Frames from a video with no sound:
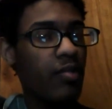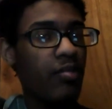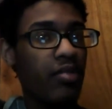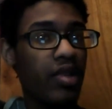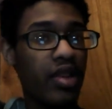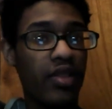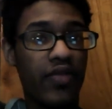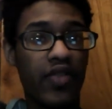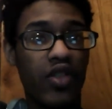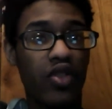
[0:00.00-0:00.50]

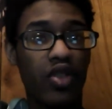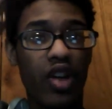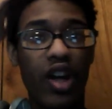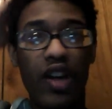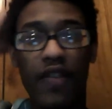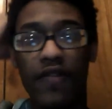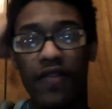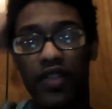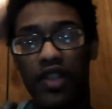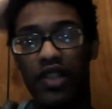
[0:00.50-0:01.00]
but if you're
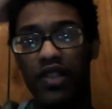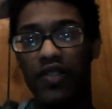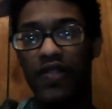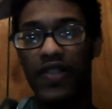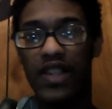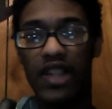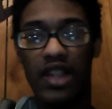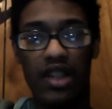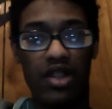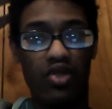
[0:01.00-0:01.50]
not a fan of
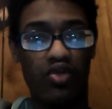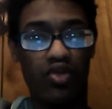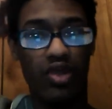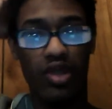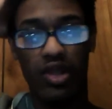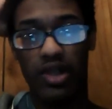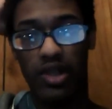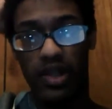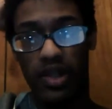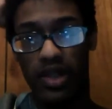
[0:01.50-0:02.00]
Daisy
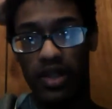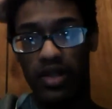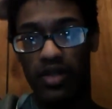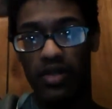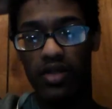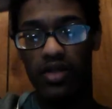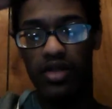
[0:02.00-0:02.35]
Ridley,